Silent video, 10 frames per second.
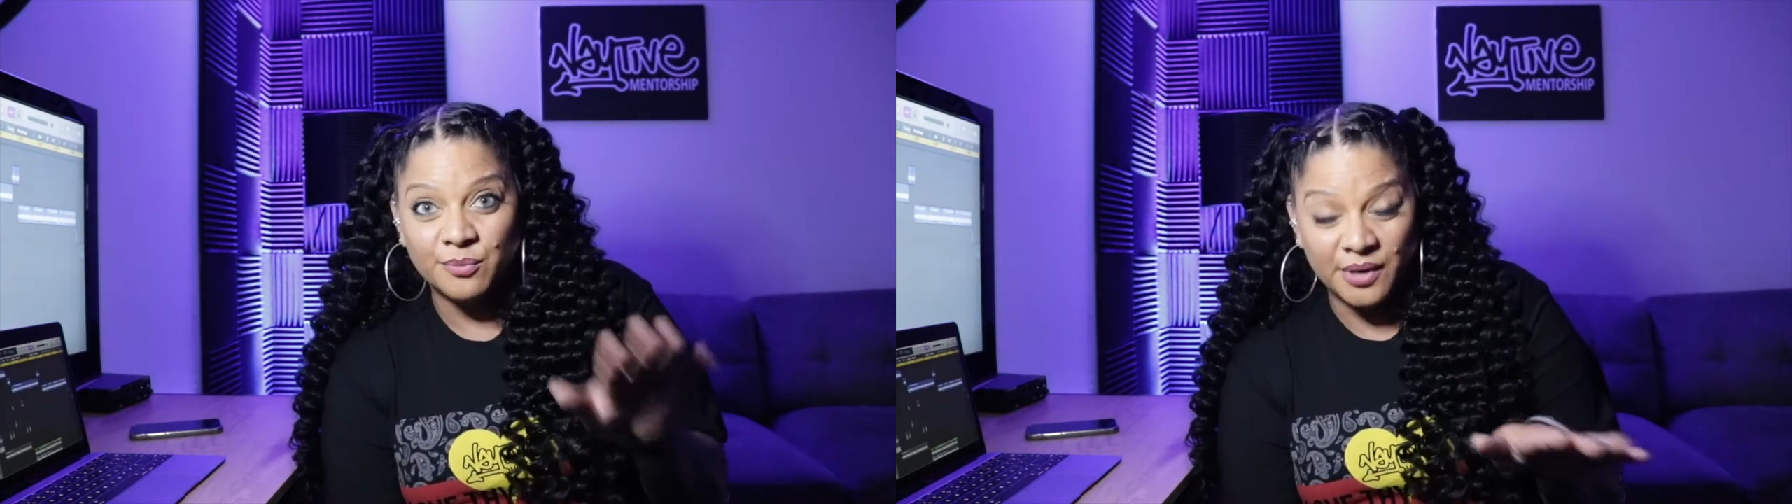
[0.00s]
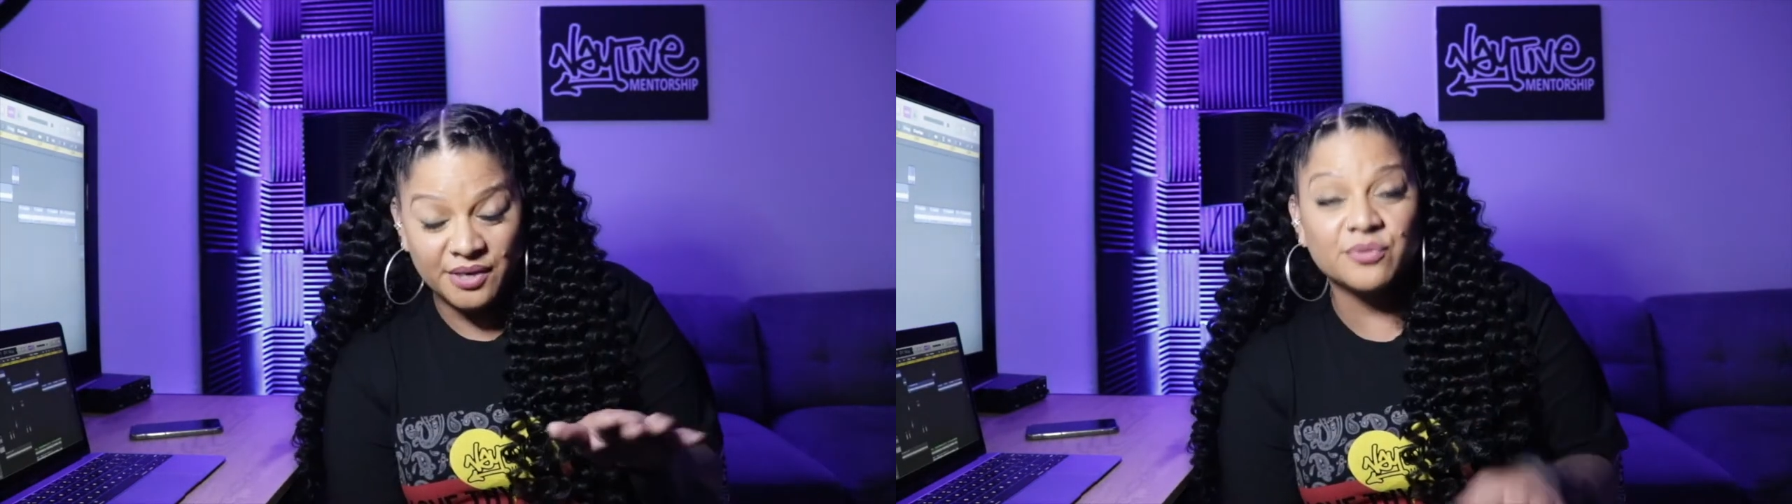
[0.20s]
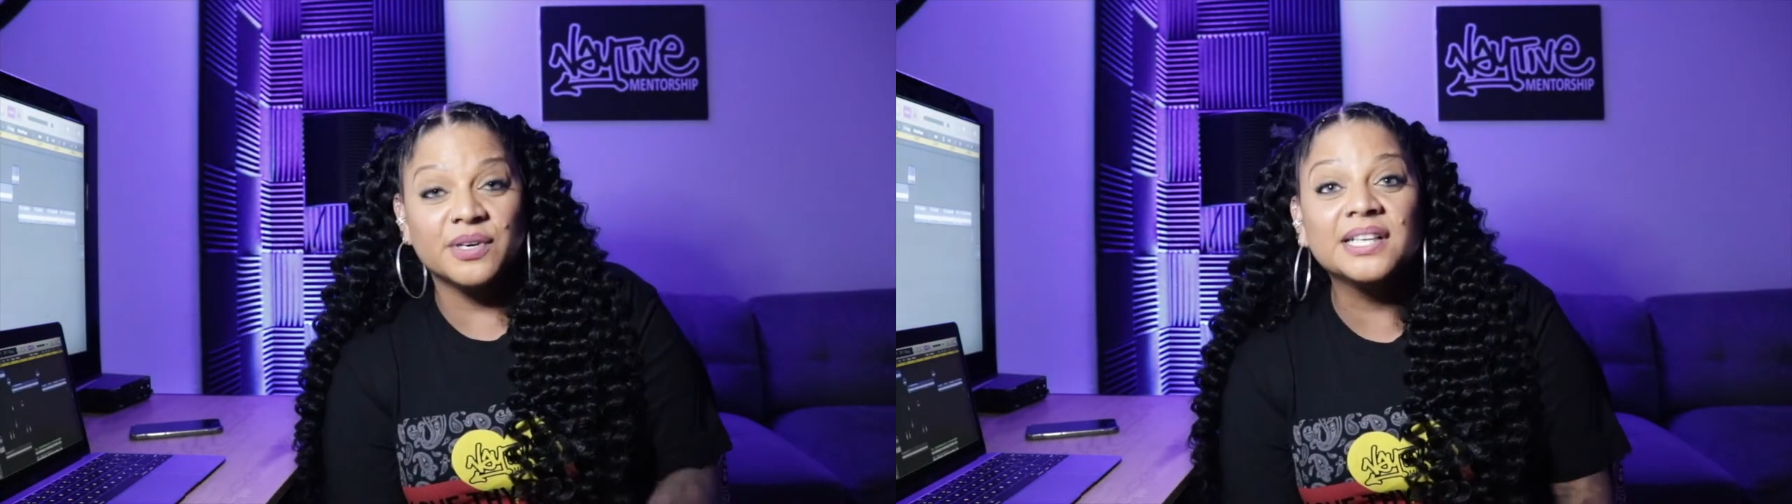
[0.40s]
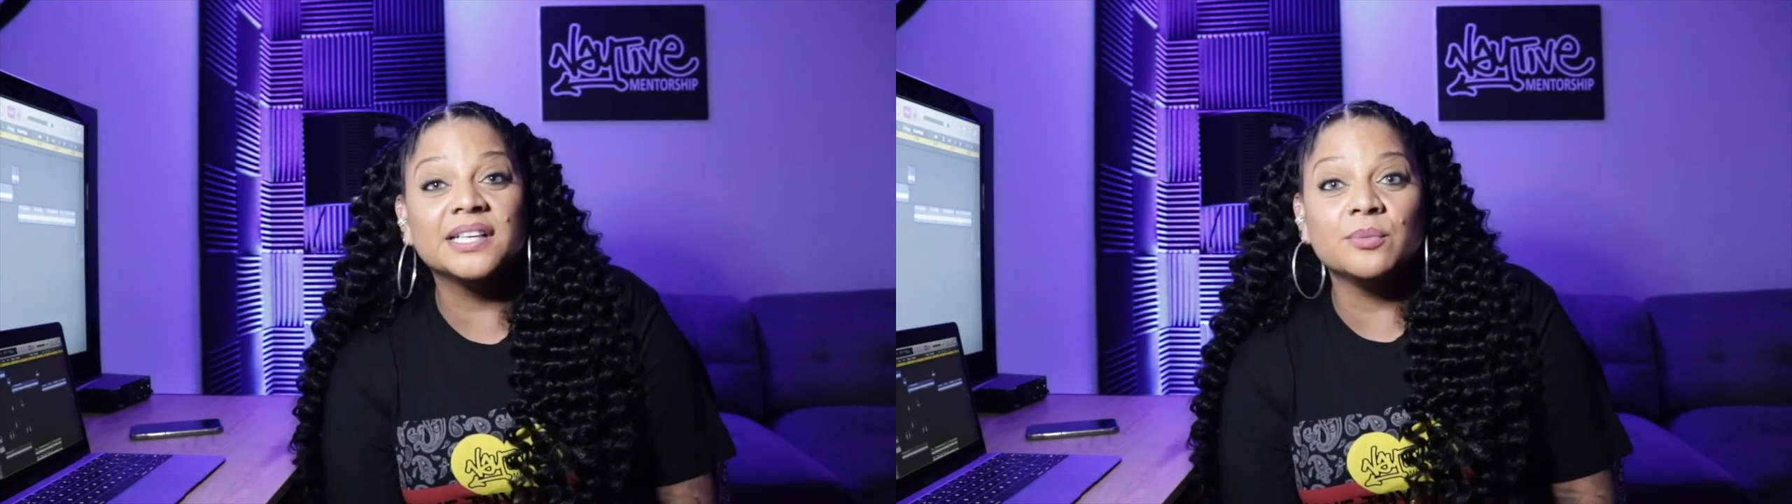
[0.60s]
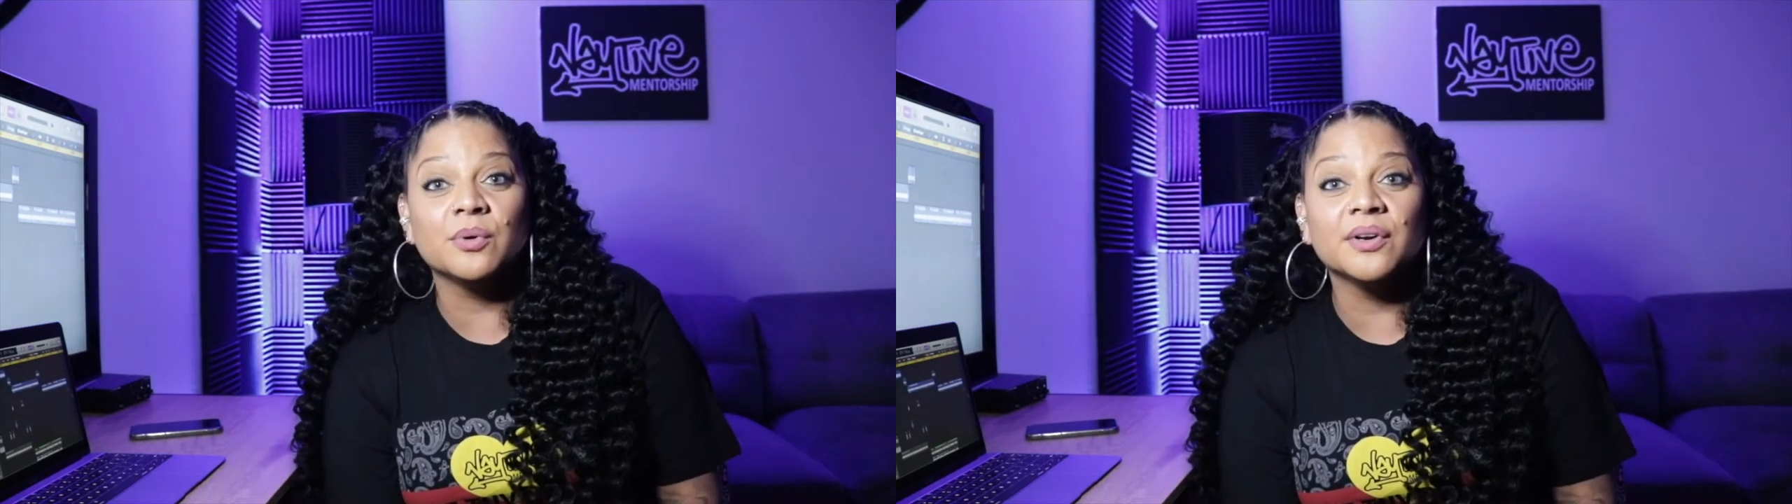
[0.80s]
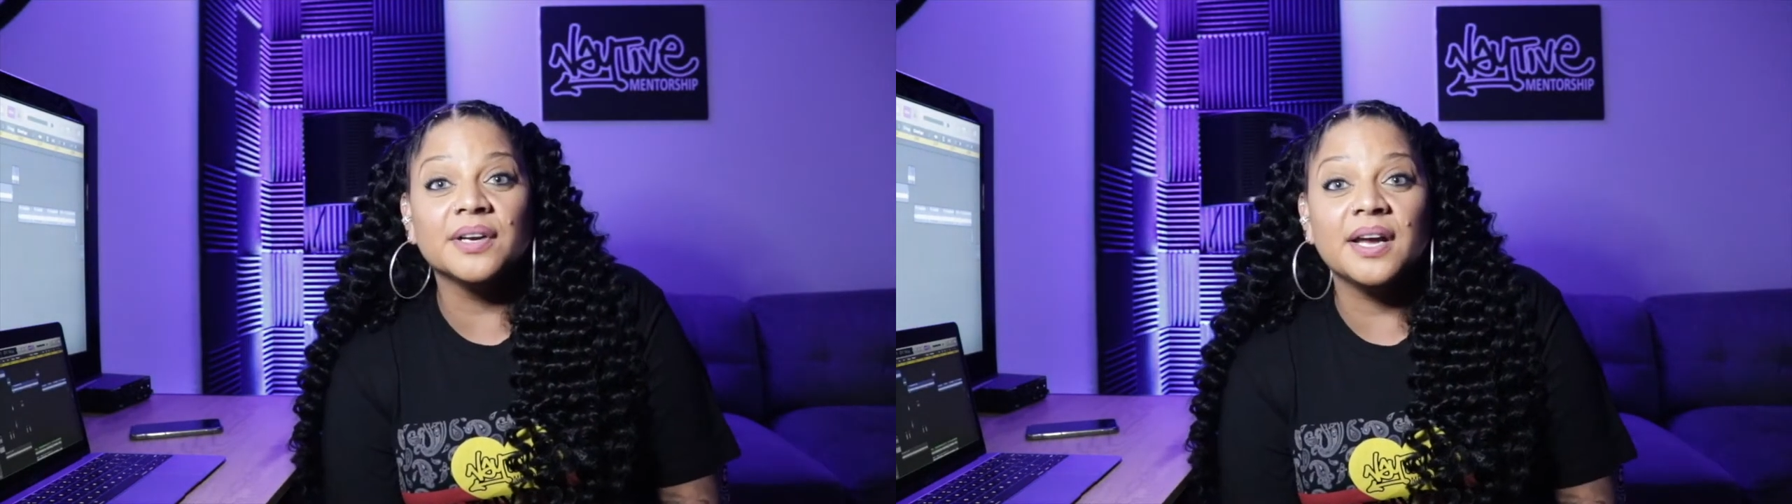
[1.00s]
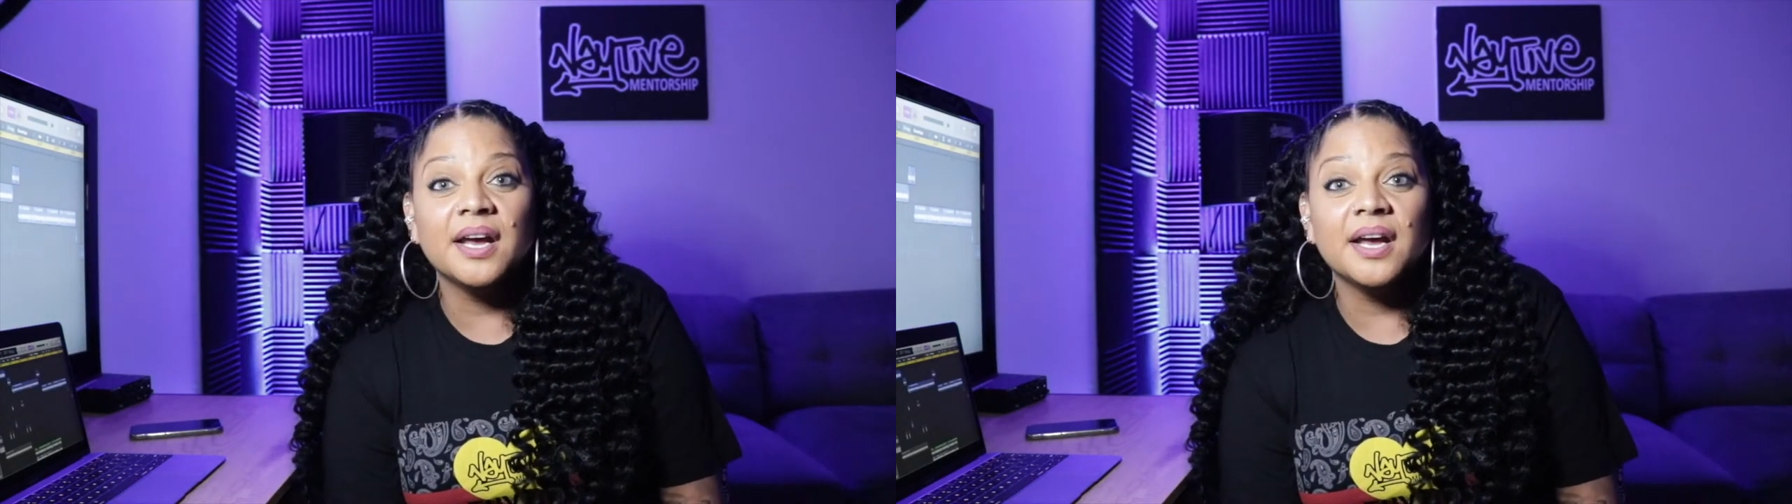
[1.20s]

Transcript: We really want